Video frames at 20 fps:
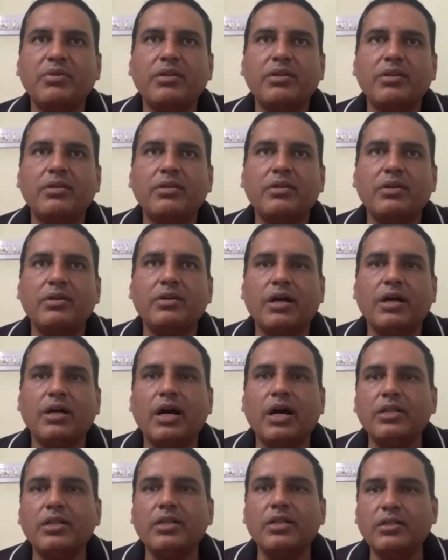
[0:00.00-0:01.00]
Okay,
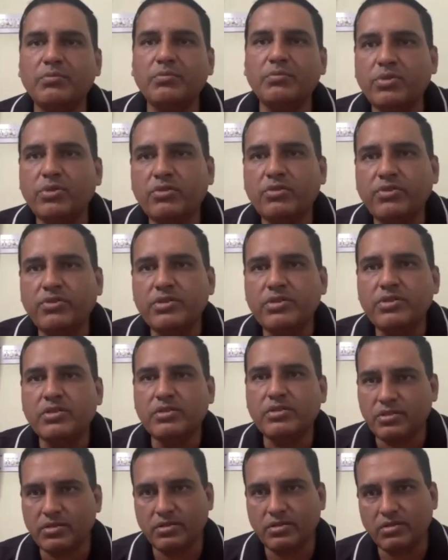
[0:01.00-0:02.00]
so I was flying MiG-27
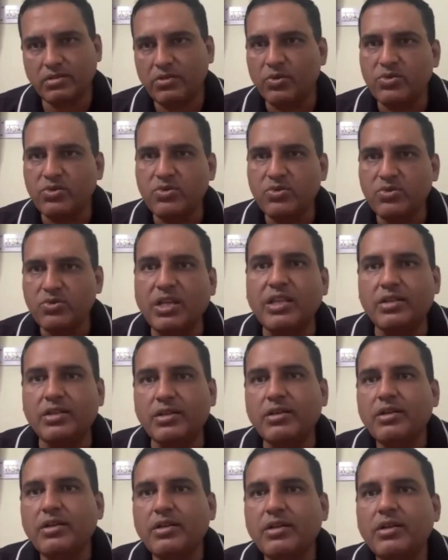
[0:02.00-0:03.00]
and MiG-20
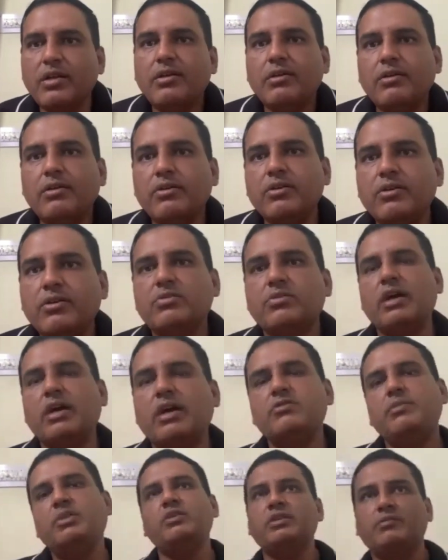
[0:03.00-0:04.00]
and 9th
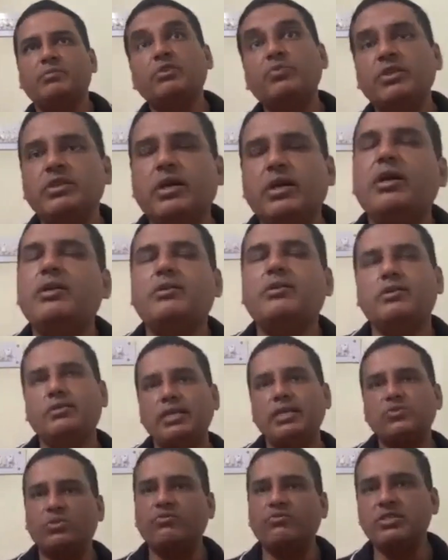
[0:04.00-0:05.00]
Squadron, which is now
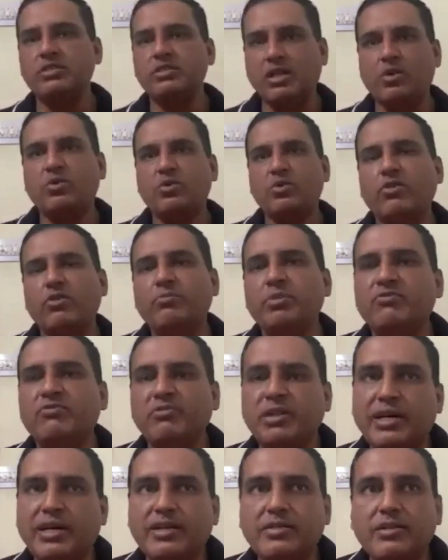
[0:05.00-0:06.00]
equipped with Mirages.
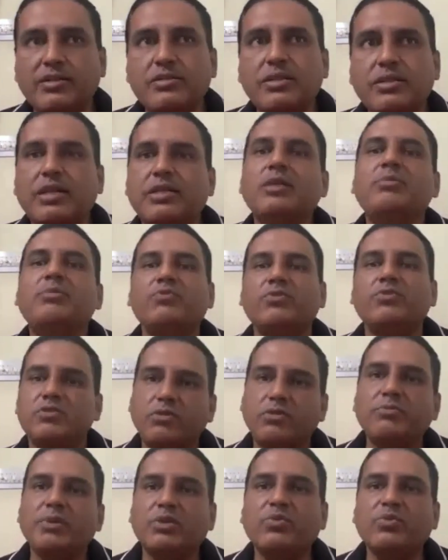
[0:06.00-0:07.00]
That time it was with
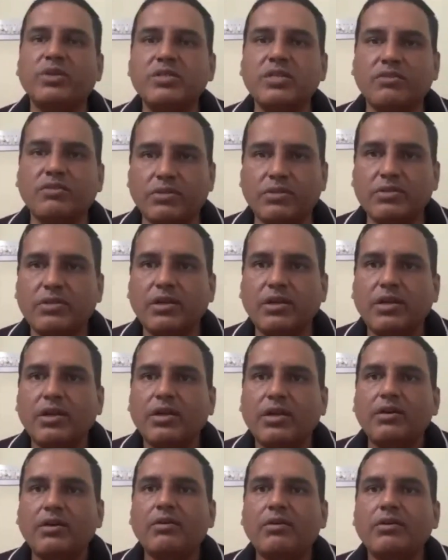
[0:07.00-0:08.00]
MiG-27s.
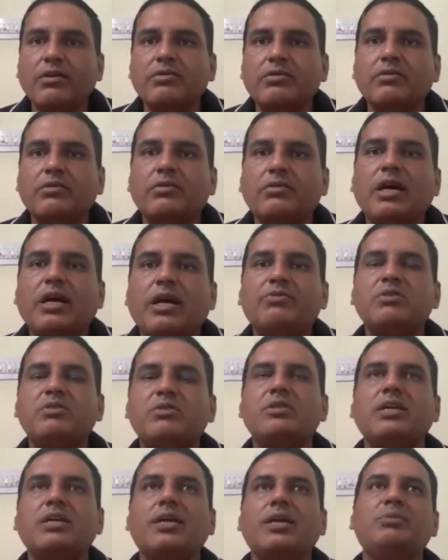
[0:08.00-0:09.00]
So that was the
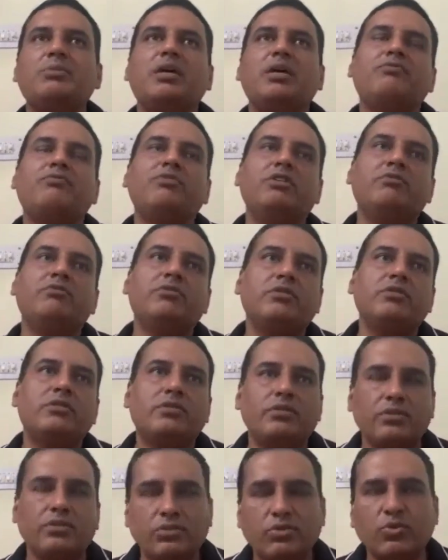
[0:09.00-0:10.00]
time that we
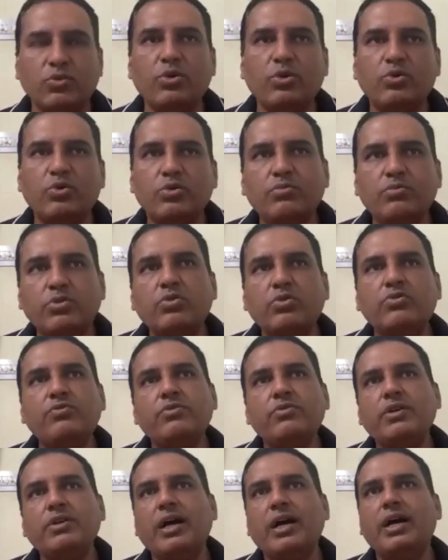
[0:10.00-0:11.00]
were told to move,
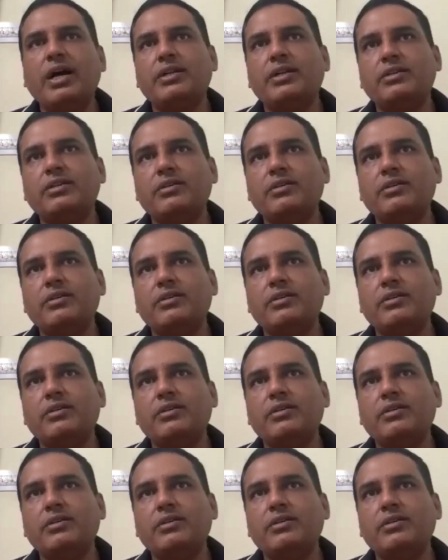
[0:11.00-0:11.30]
and